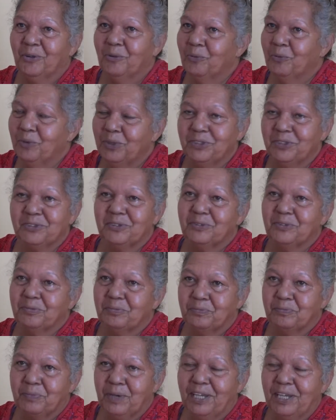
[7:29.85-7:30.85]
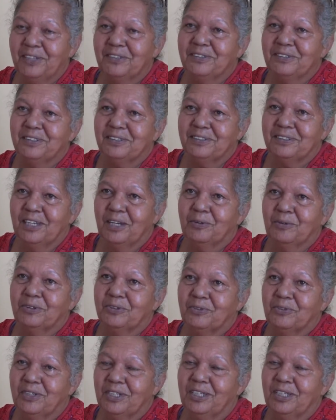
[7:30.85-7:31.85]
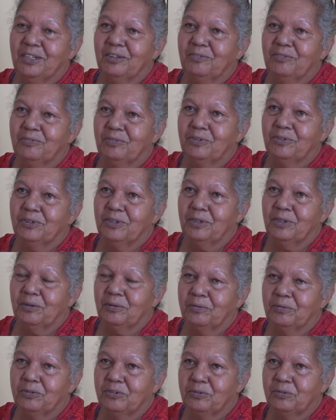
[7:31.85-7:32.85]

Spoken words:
which patients they were screening for the